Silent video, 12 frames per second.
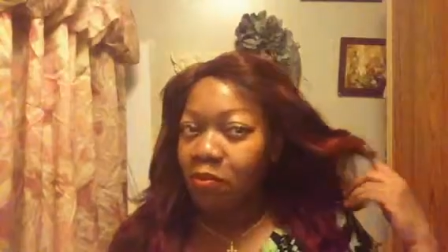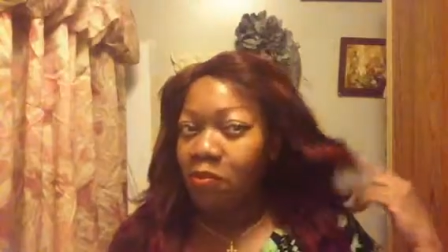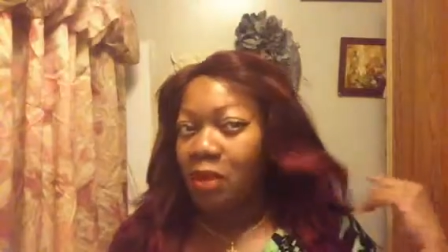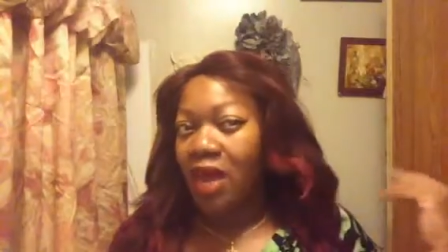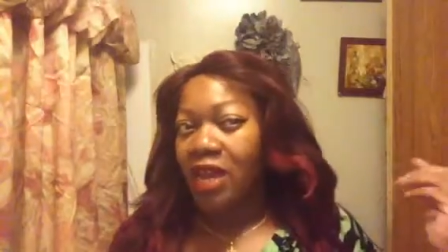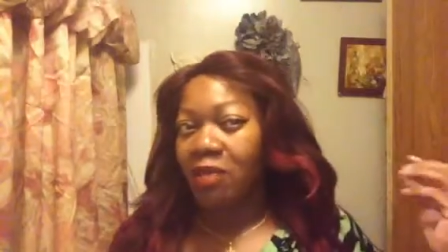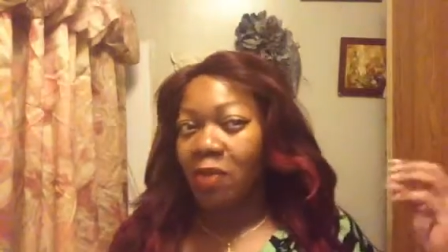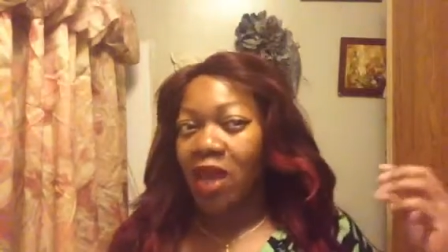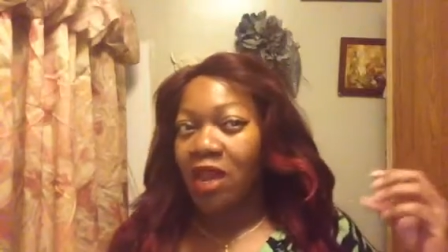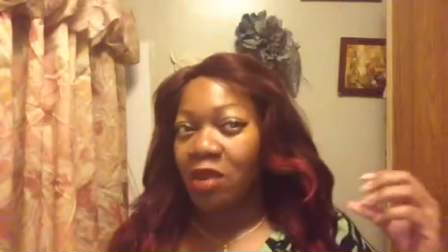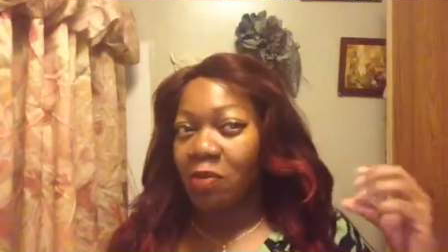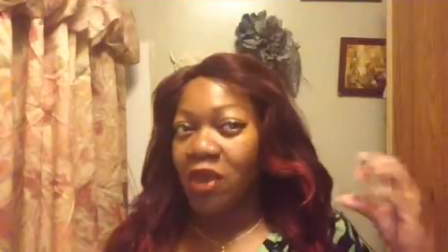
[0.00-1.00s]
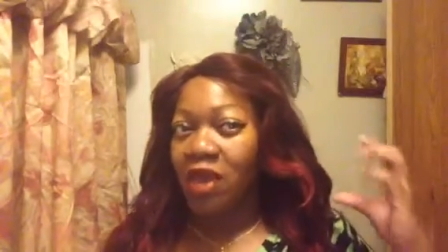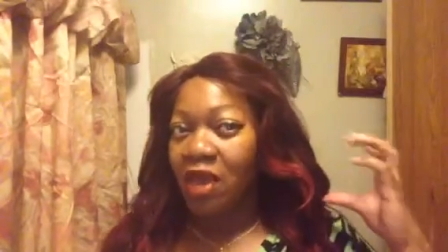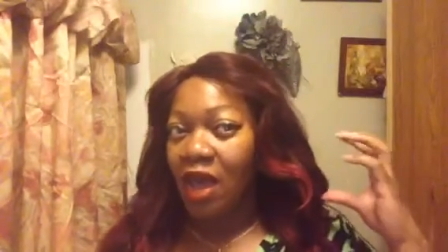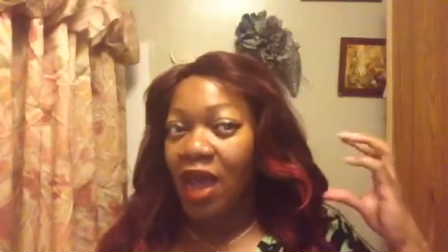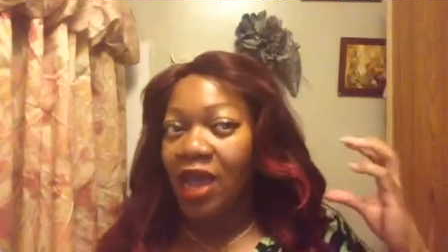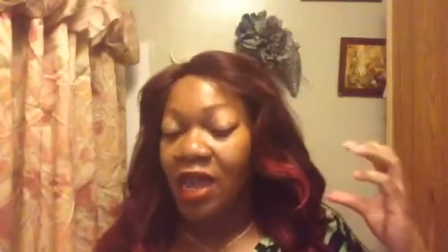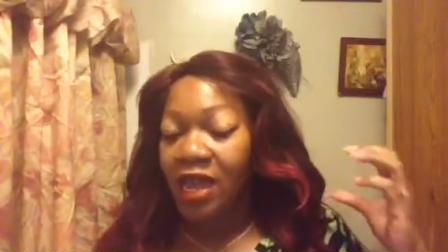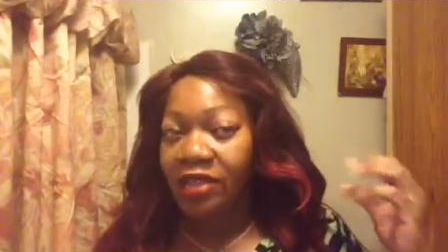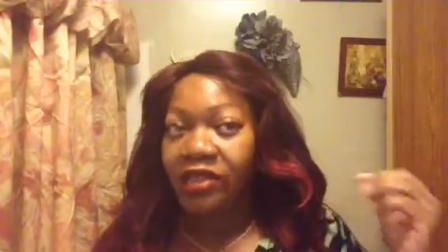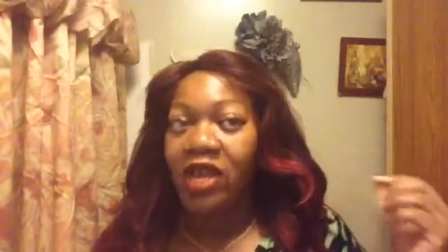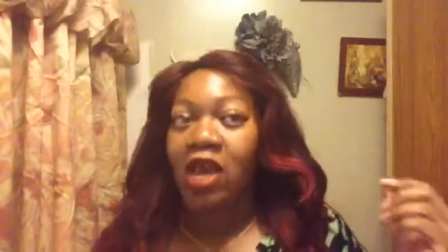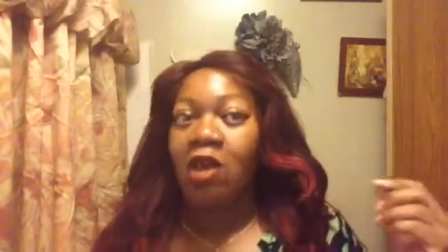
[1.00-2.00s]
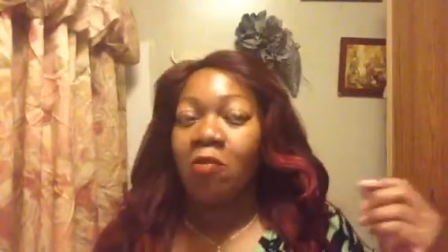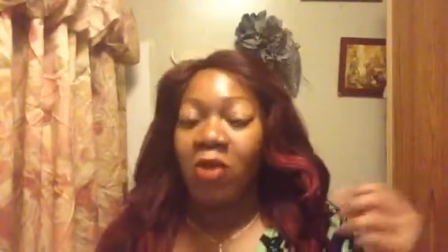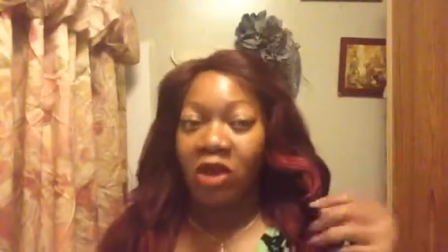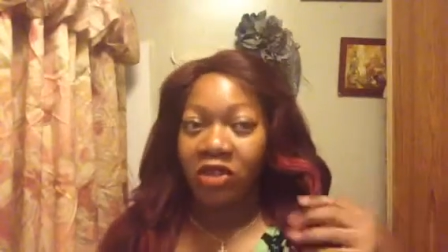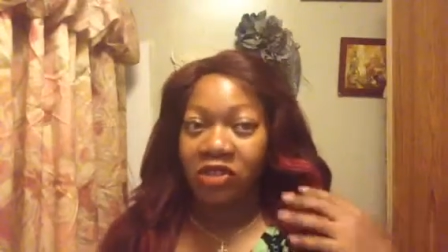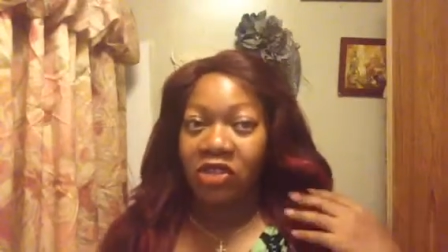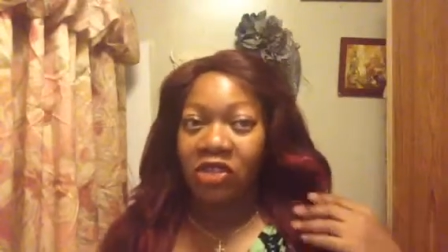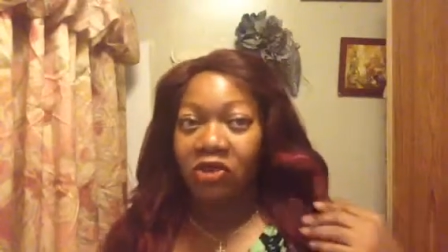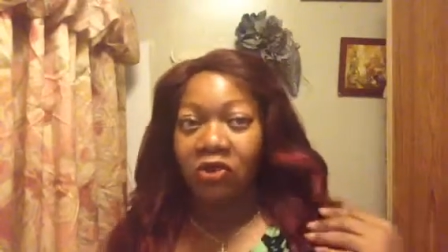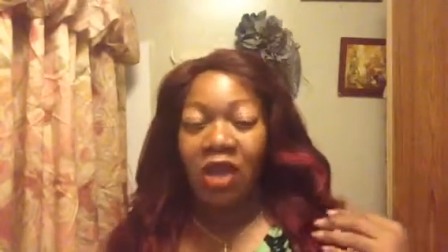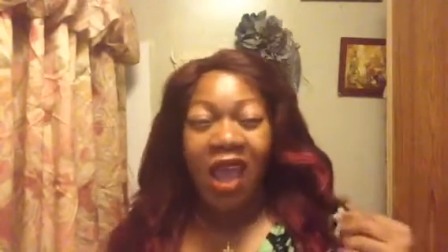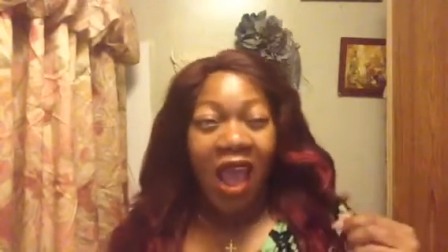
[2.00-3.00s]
manic panic pink highlights but it's cute